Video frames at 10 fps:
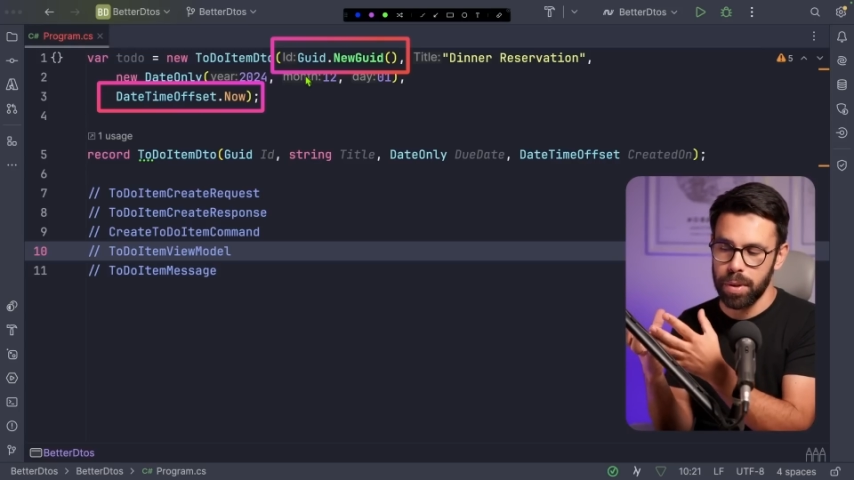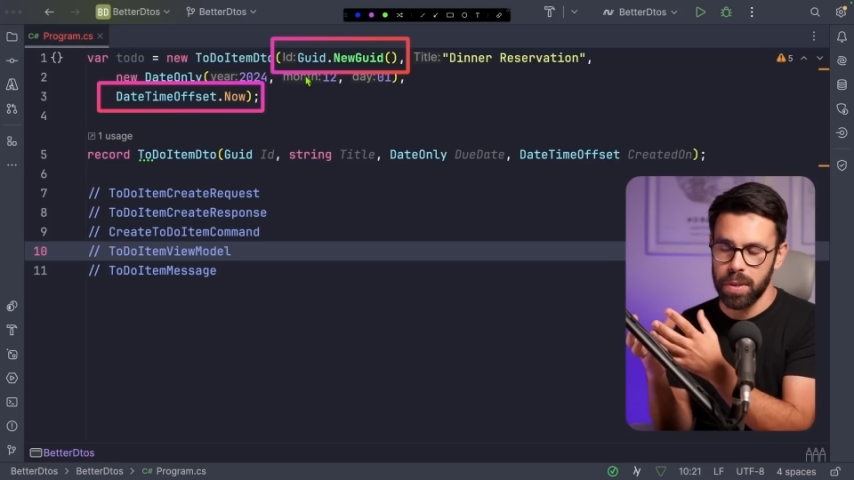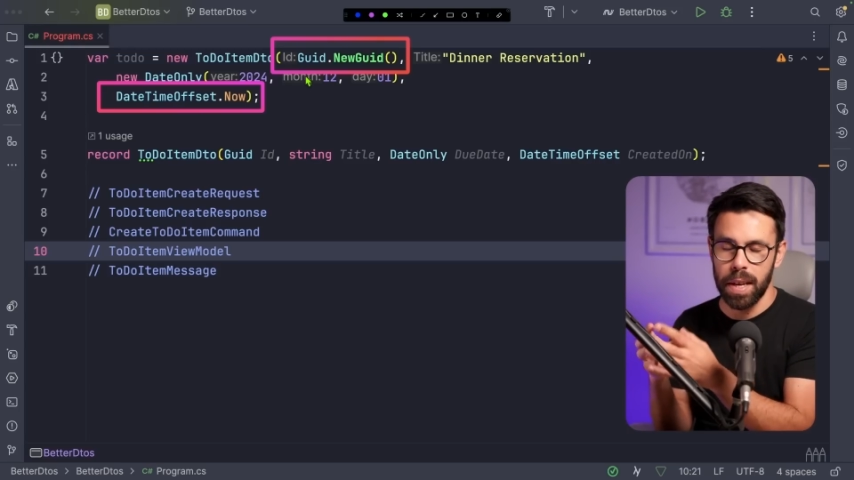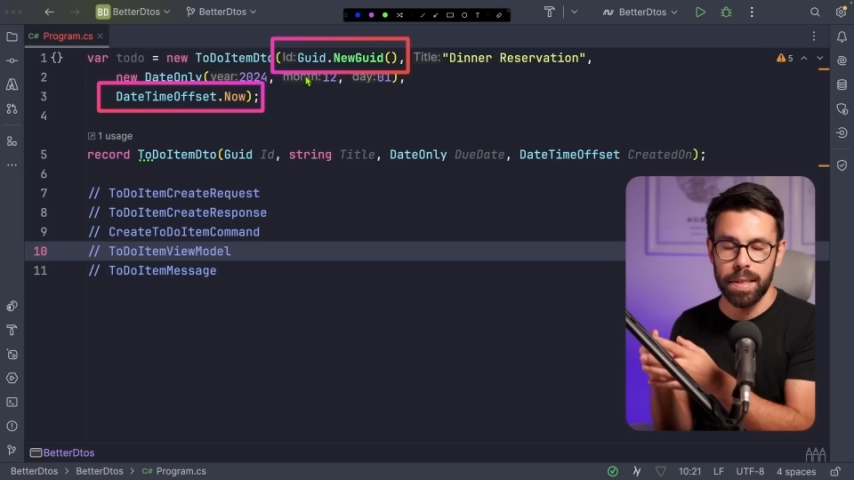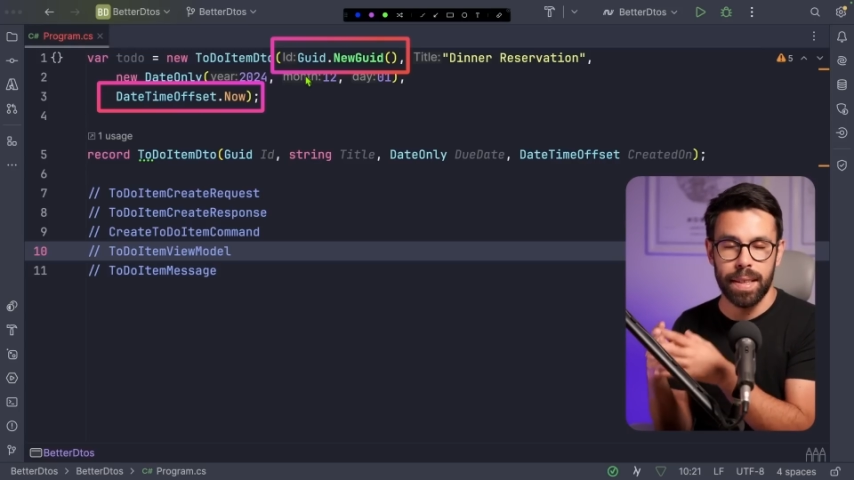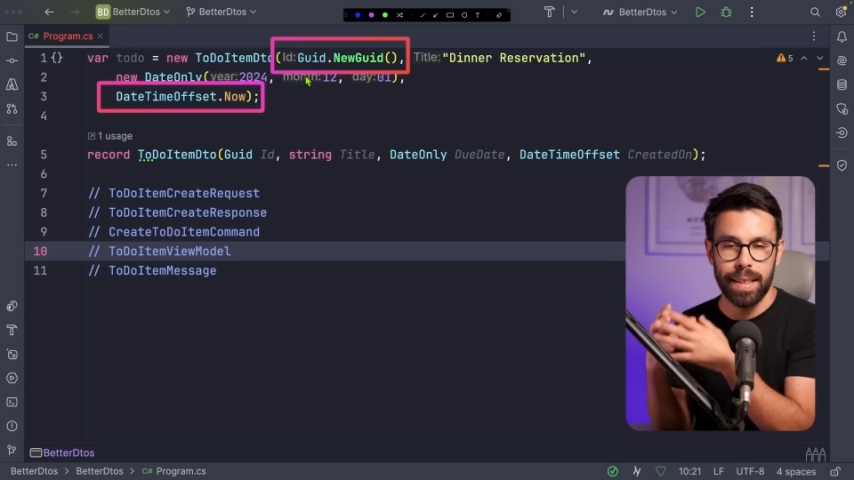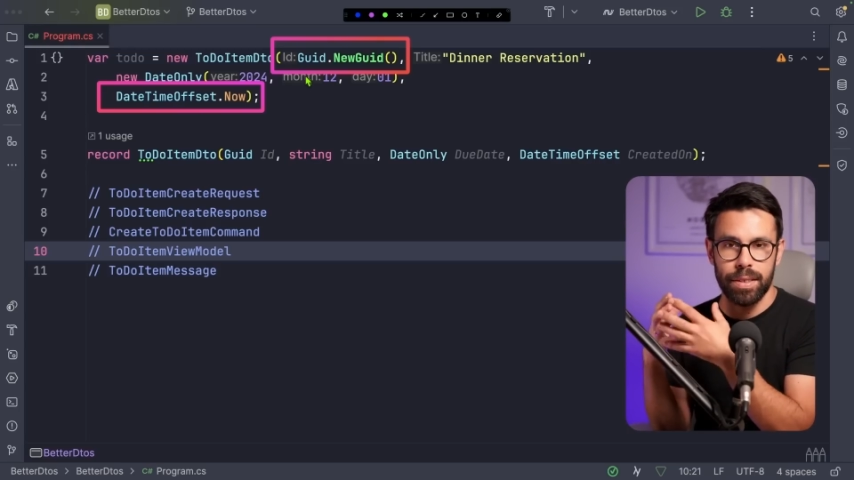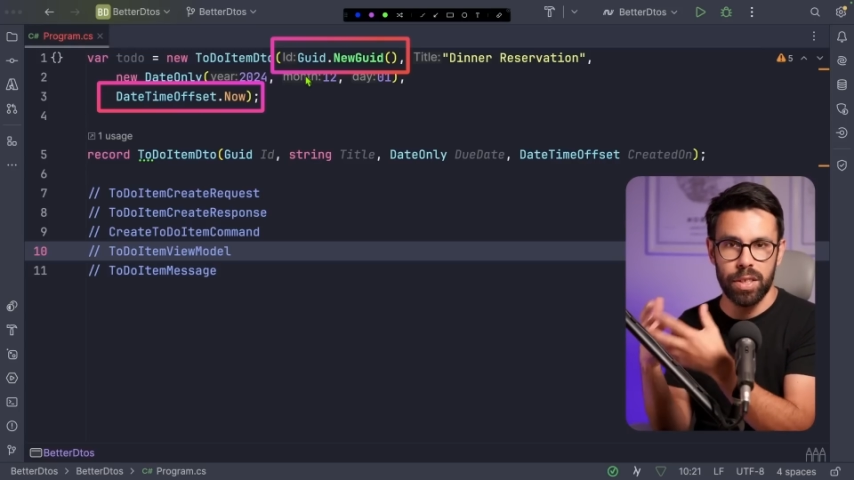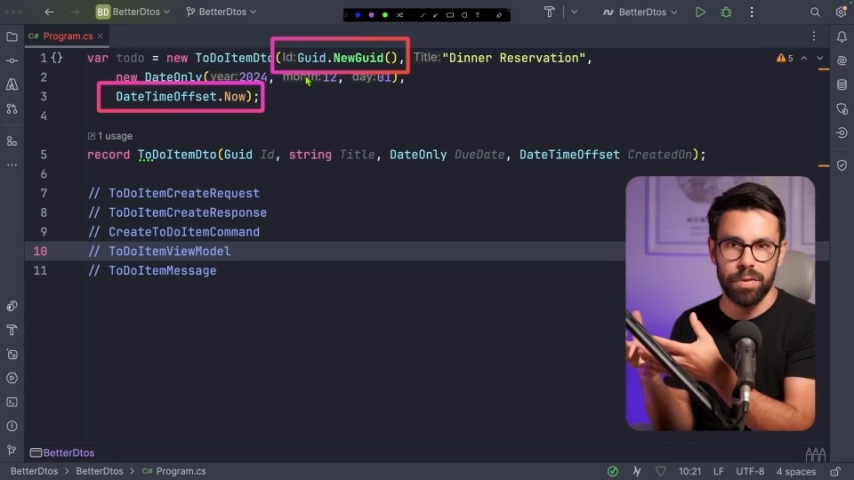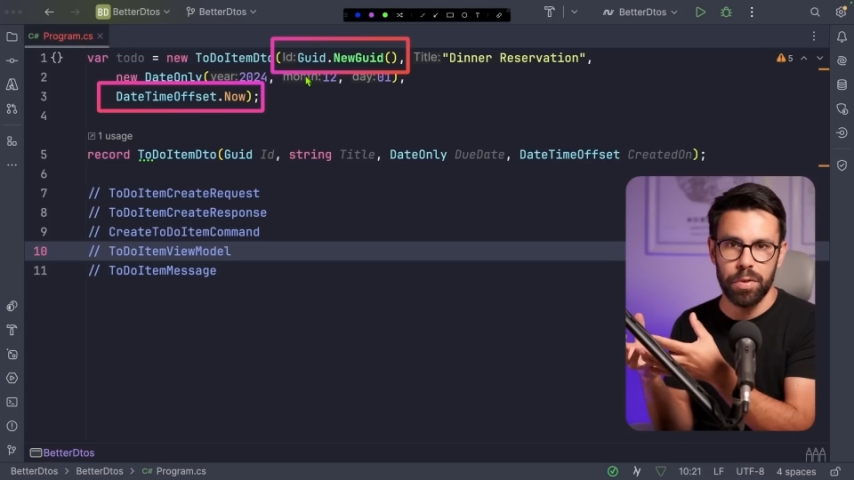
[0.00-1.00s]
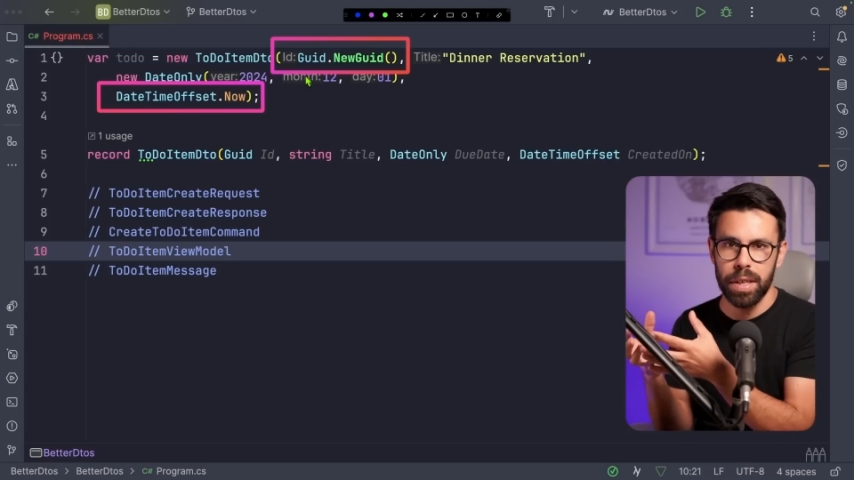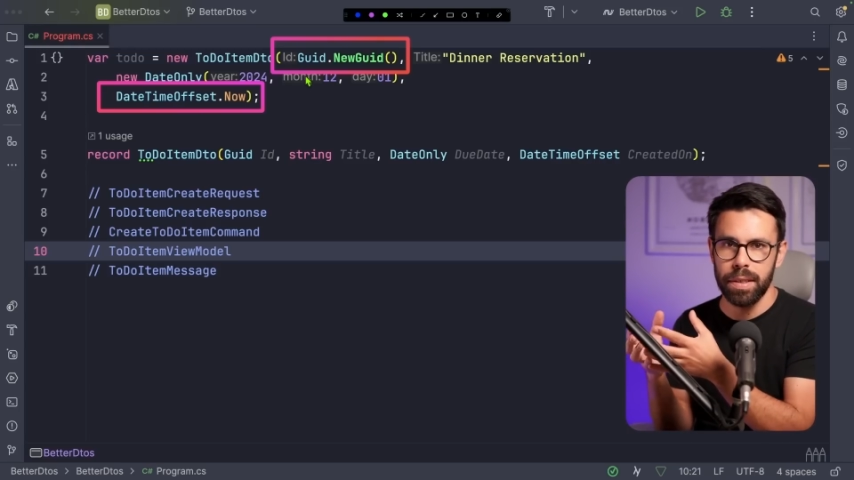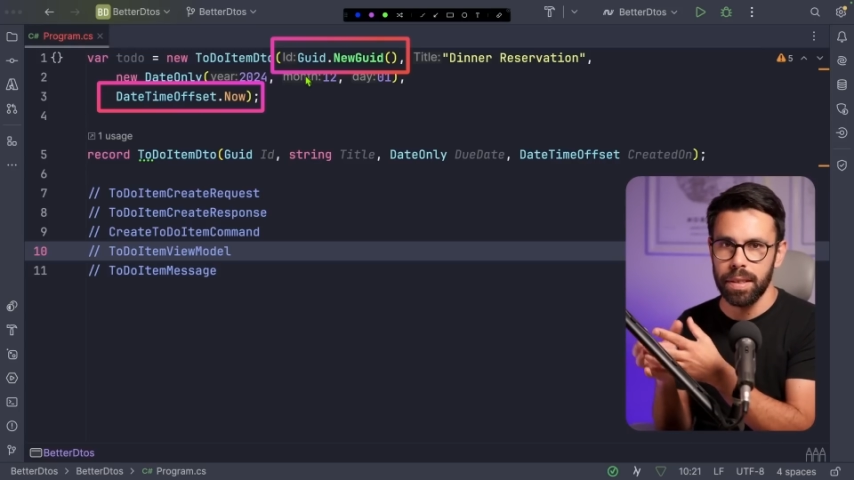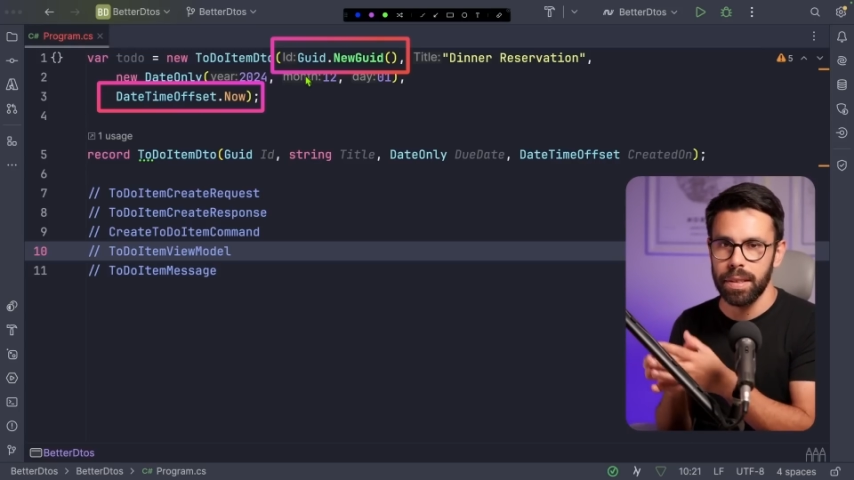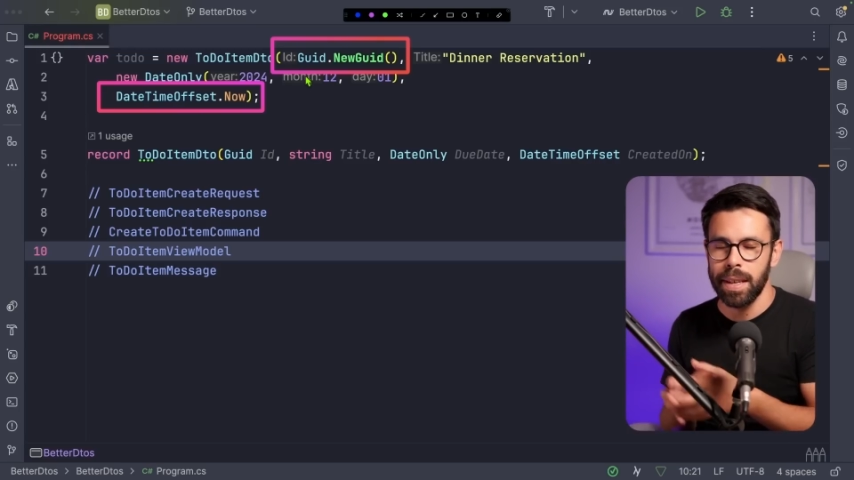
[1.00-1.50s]
processed and
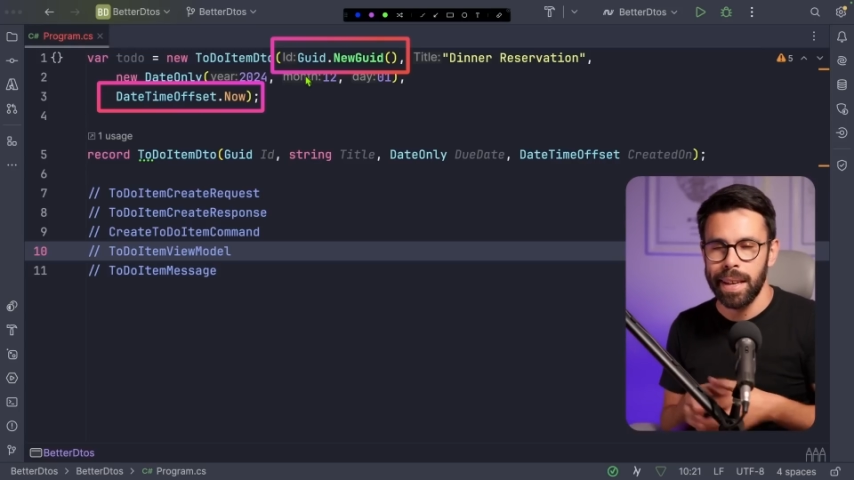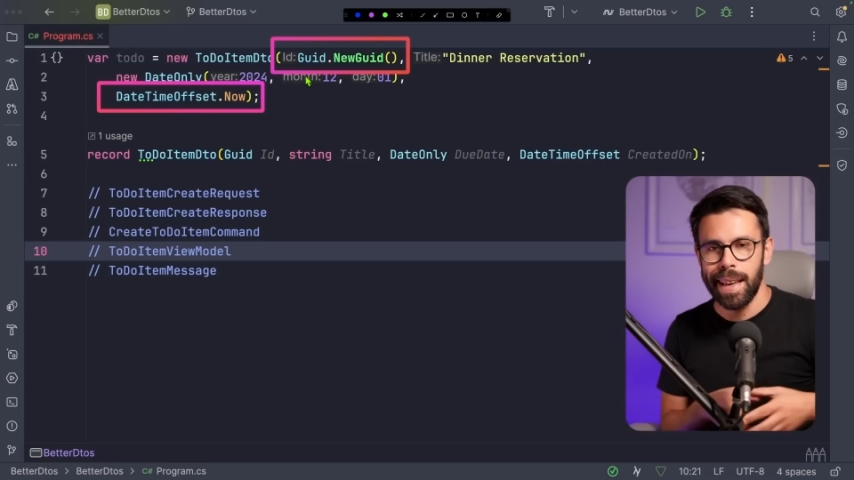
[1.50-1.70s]
generated,